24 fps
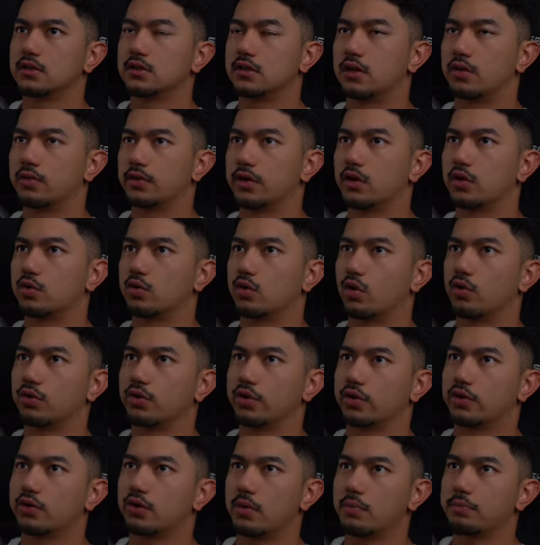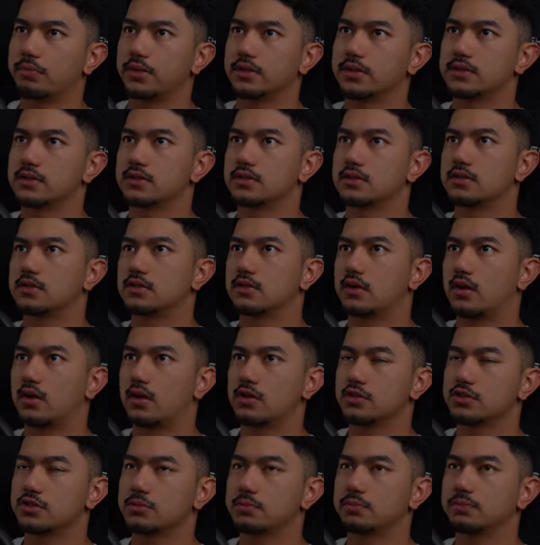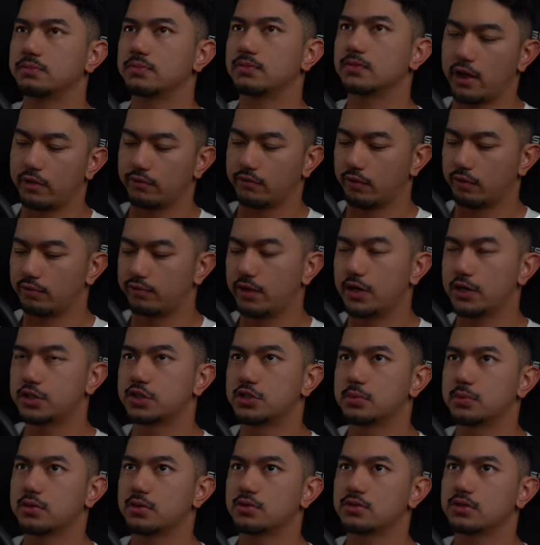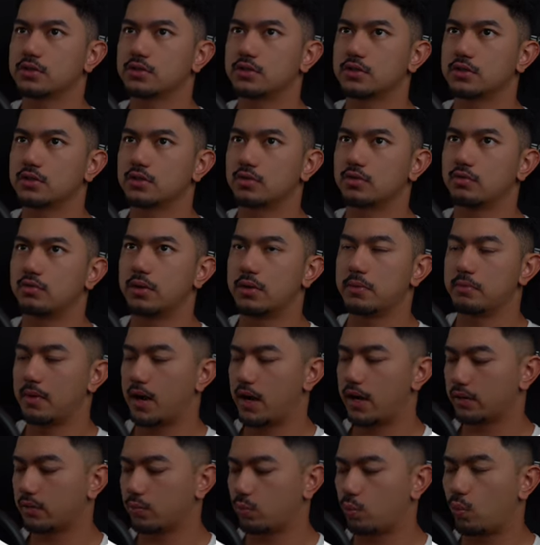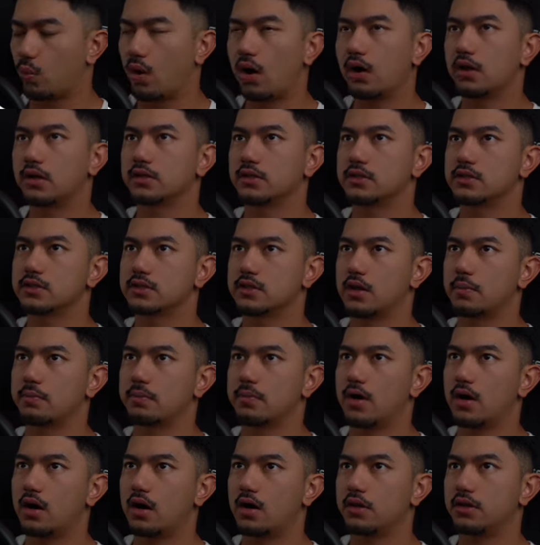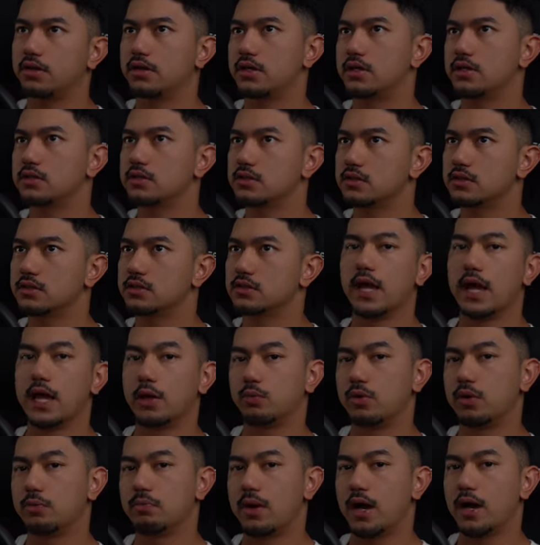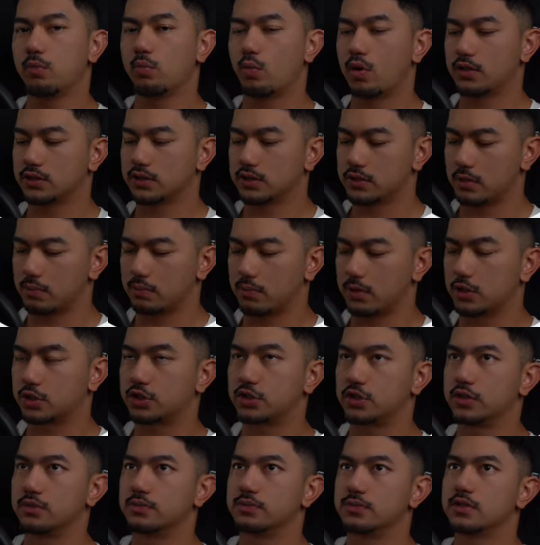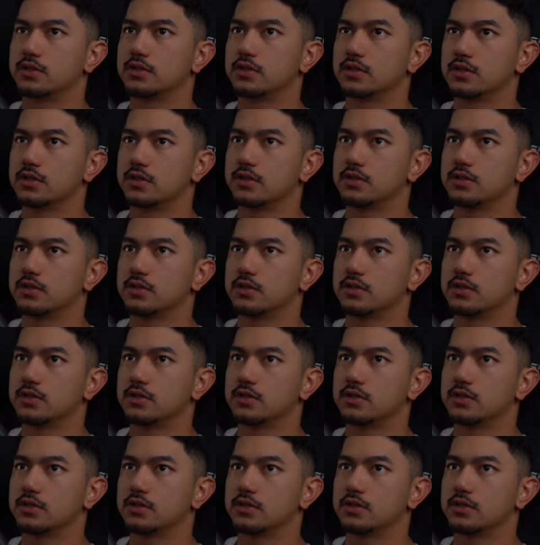There we go, golden crumpets. Awesome. And for vegetables, we might want some onions and we might want some mushrooms.